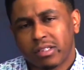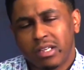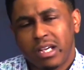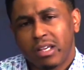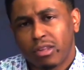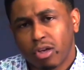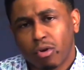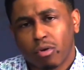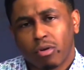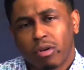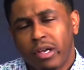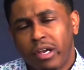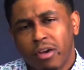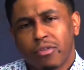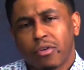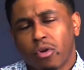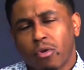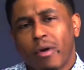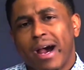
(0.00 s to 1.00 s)
Need the, hear
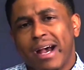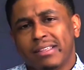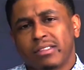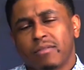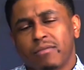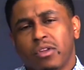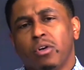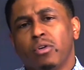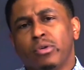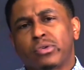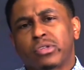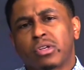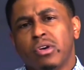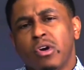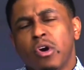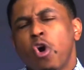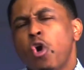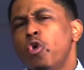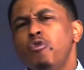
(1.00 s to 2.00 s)
the cries of those
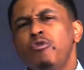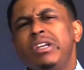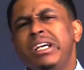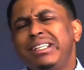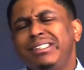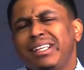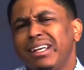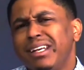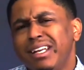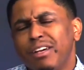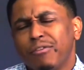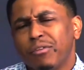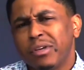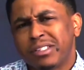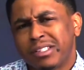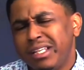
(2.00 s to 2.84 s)
who need deliverance,